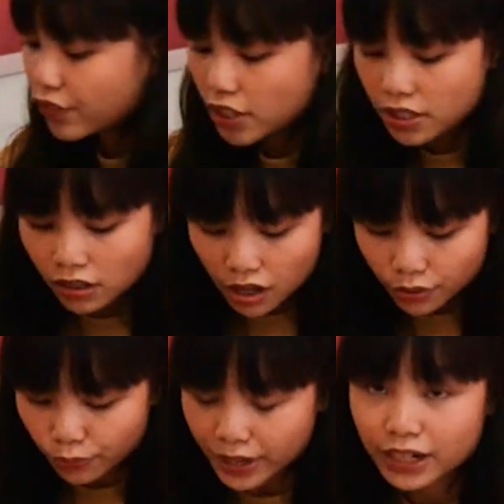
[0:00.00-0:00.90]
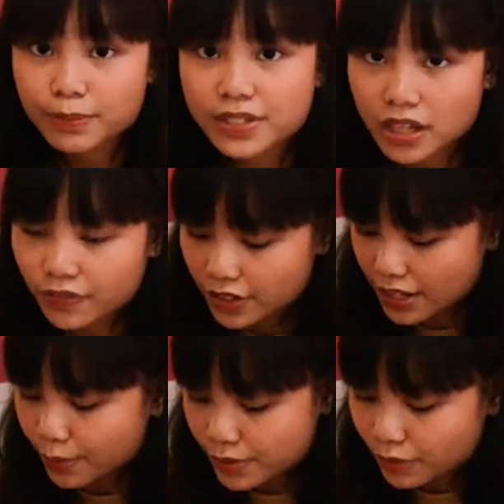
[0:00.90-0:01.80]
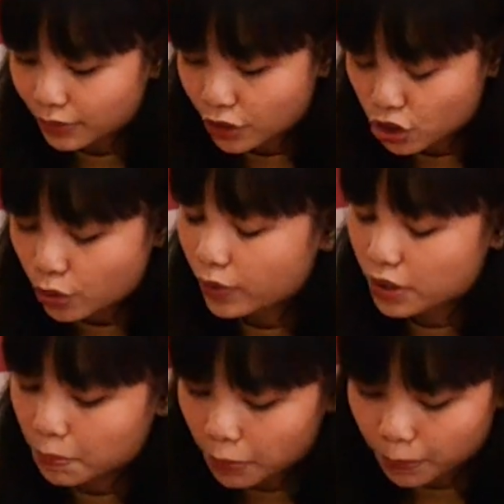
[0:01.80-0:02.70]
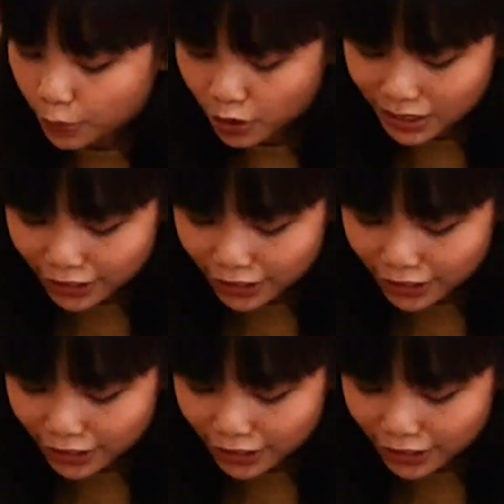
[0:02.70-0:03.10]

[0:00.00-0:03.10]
just a lot of random stuff because I wasn't really sure what to put in